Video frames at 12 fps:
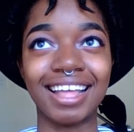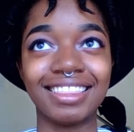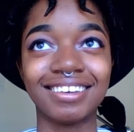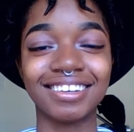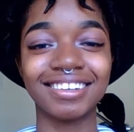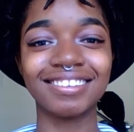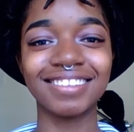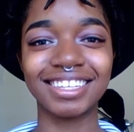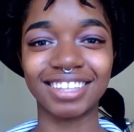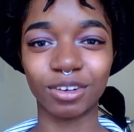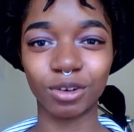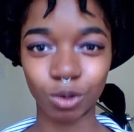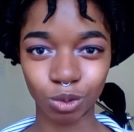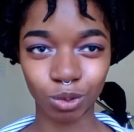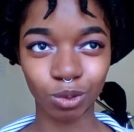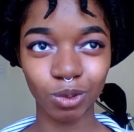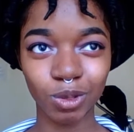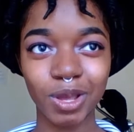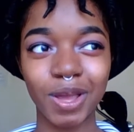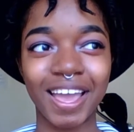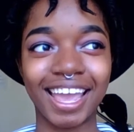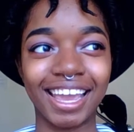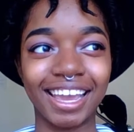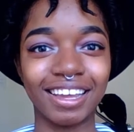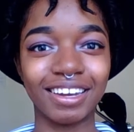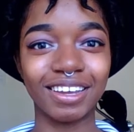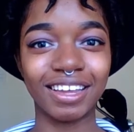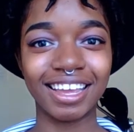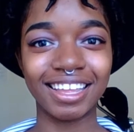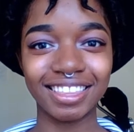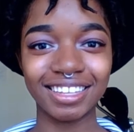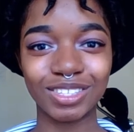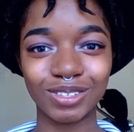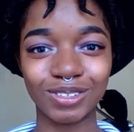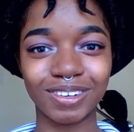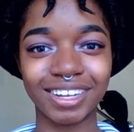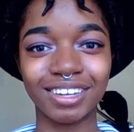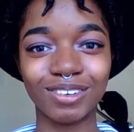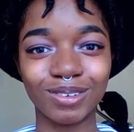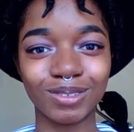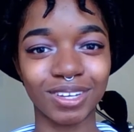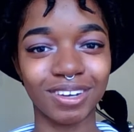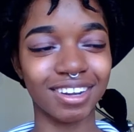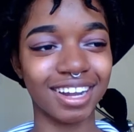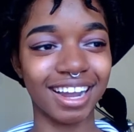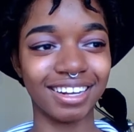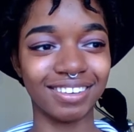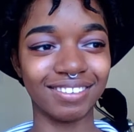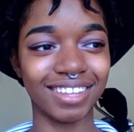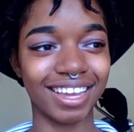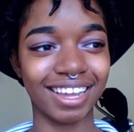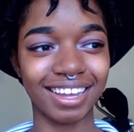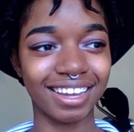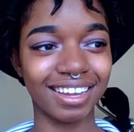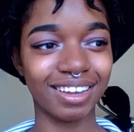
the girl is a ghoul. And in this story, ghouls are kind of like